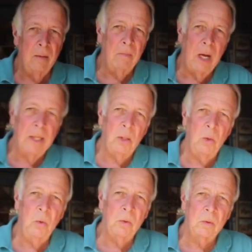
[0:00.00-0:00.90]

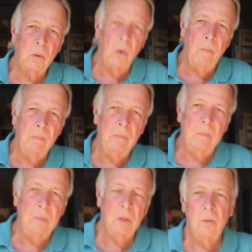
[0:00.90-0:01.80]
monochrome,
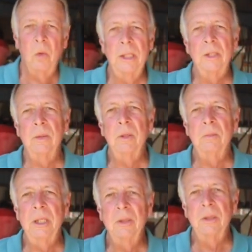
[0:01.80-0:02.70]
what is it, Emil?